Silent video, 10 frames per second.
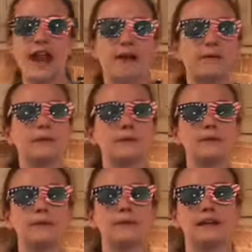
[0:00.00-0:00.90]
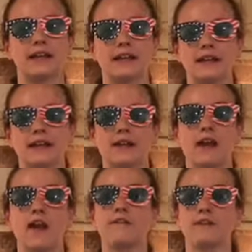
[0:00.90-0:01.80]
and we will be putting it
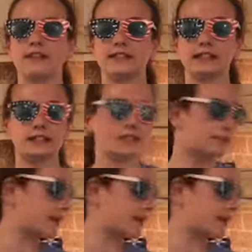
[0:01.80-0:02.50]
in for 6